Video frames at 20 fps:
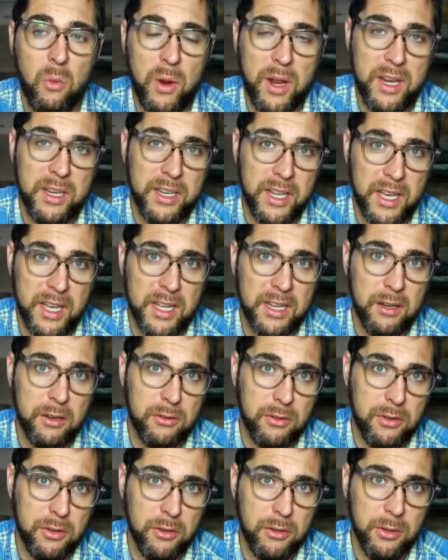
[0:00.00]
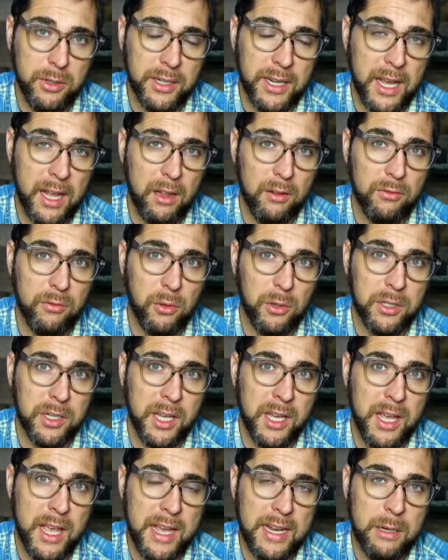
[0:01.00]
We did a do in
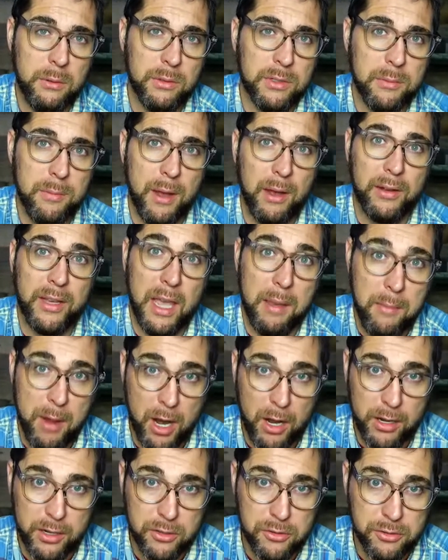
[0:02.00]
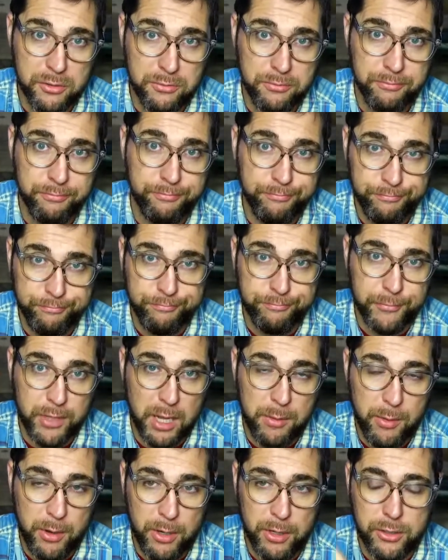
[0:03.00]
California, and it was about gay marriage.
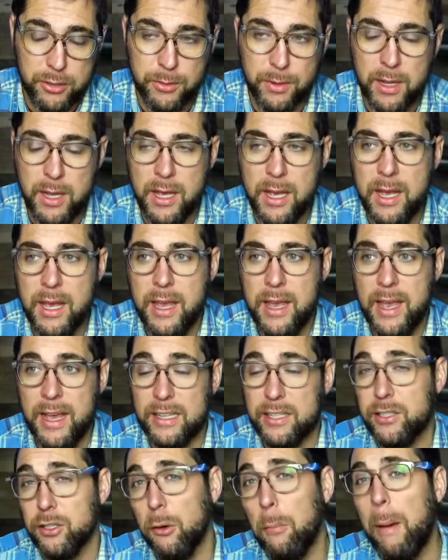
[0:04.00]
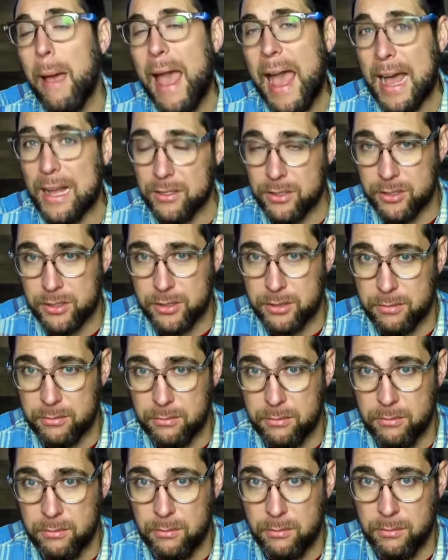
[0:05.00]
It still
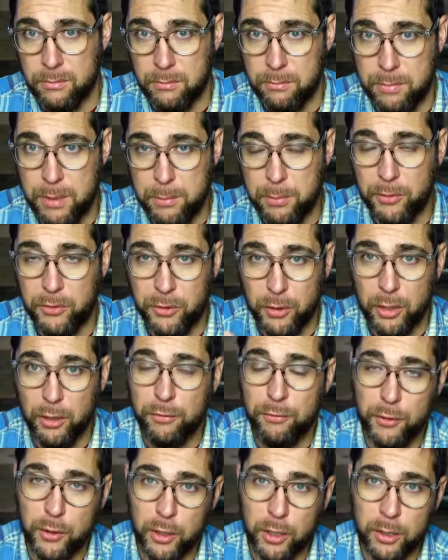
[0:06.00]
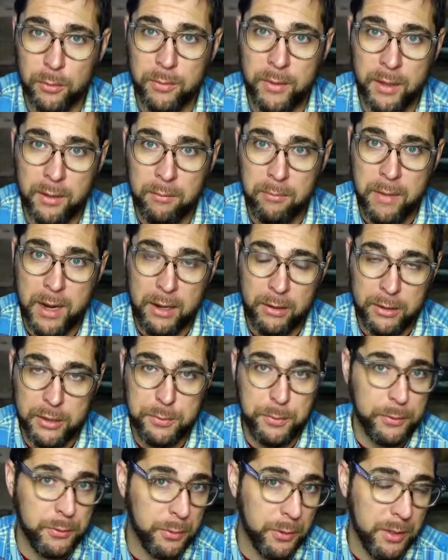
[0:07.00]
passed. People still affirm that
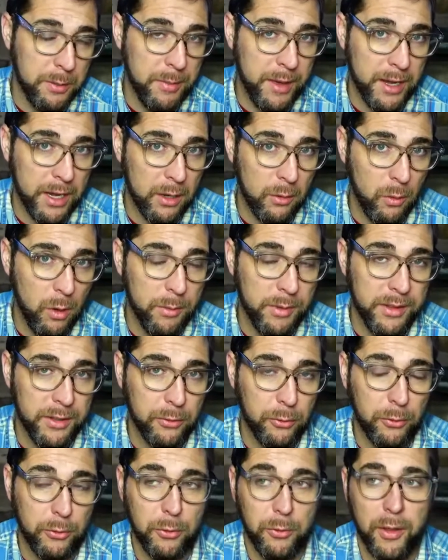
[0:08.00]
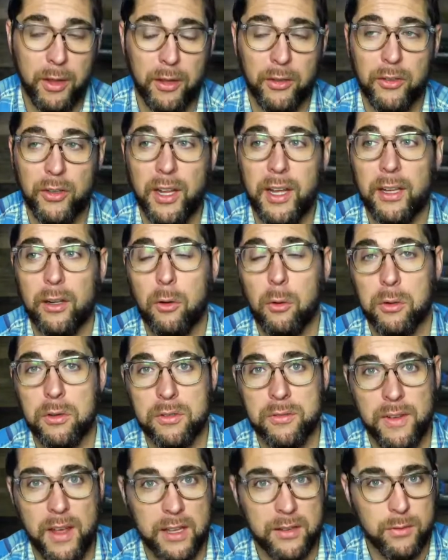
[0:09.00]
marriage between a man and a woman. This was 2008. Of
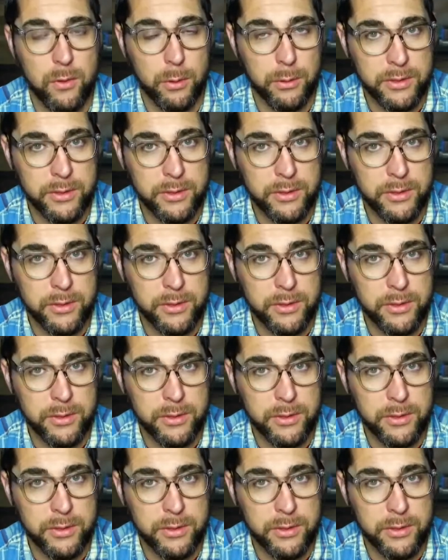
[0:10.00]
course, fast